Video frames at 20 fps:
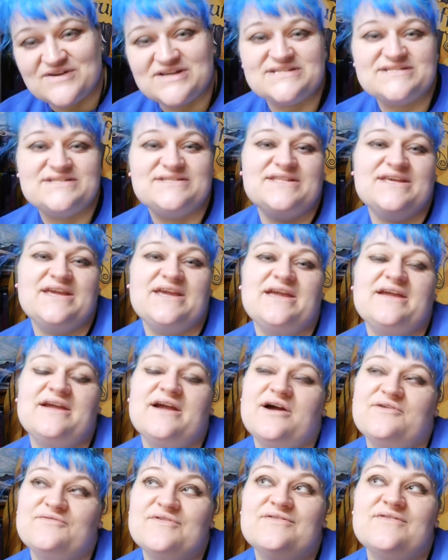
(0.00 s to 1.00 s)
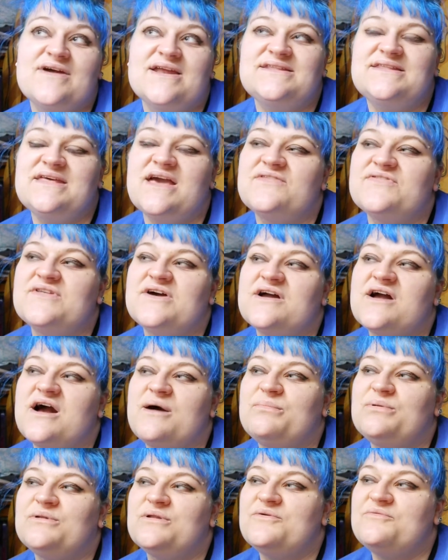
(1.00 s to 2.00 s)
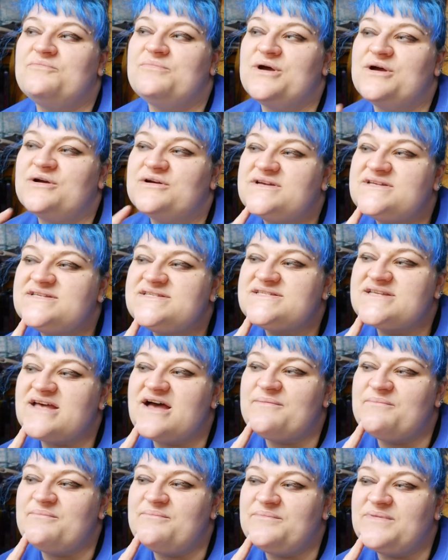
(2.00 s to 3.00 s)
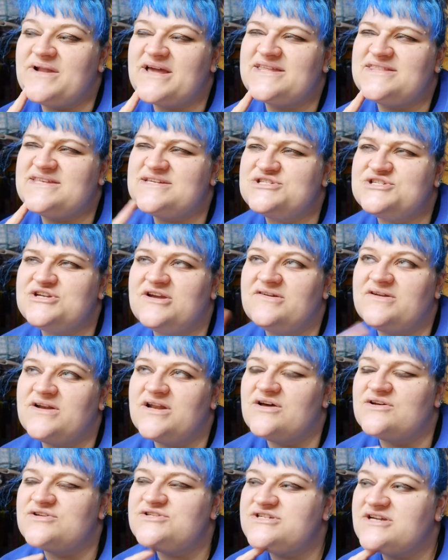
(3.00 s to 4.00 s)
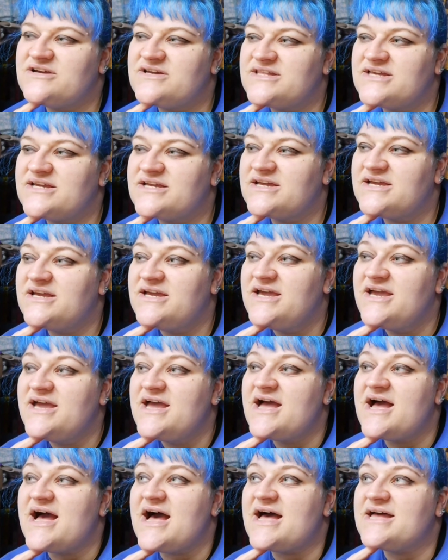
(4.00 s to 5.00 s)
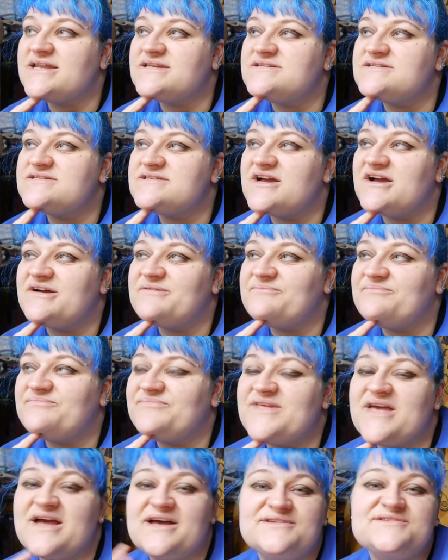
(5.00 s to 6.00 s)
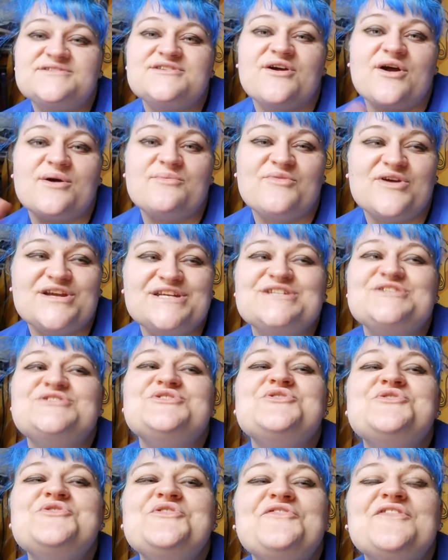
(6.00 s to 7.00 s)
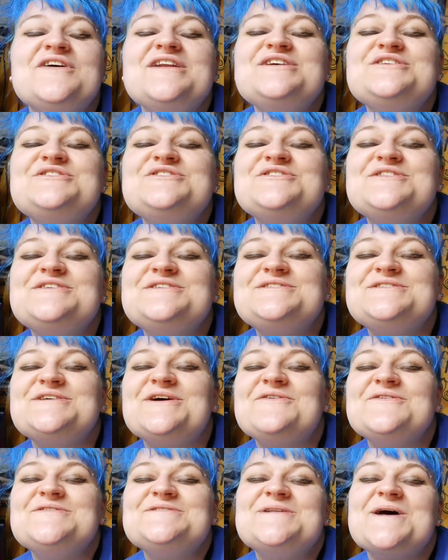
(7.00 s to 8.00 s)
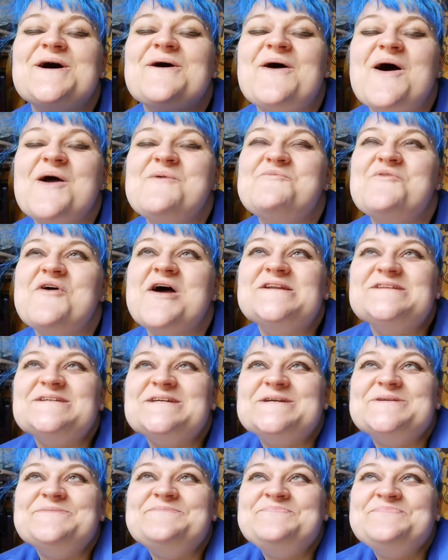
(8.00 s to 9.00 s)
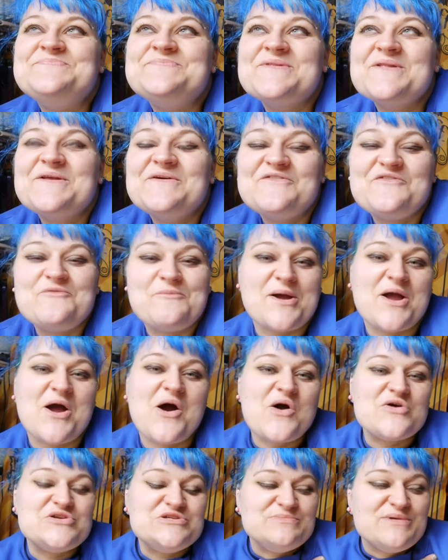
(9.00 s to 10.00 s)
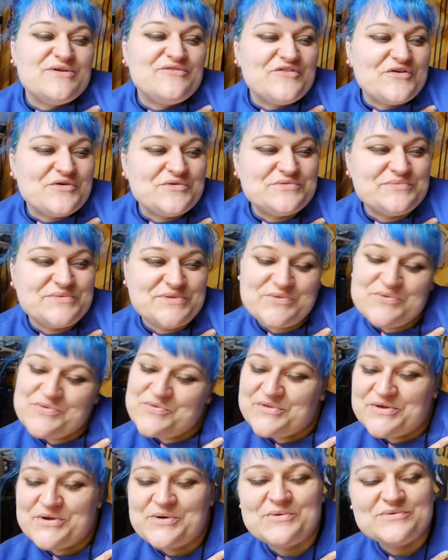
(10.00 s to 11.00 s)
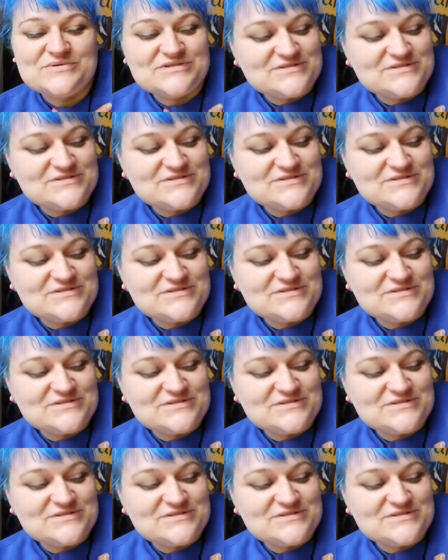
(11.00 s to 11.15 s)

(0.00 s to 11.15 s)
I reread the other couple of books like this year and last year, I think. And yeah, so I'm ready to finish this series now. I'm ready for my heart to be filled with all the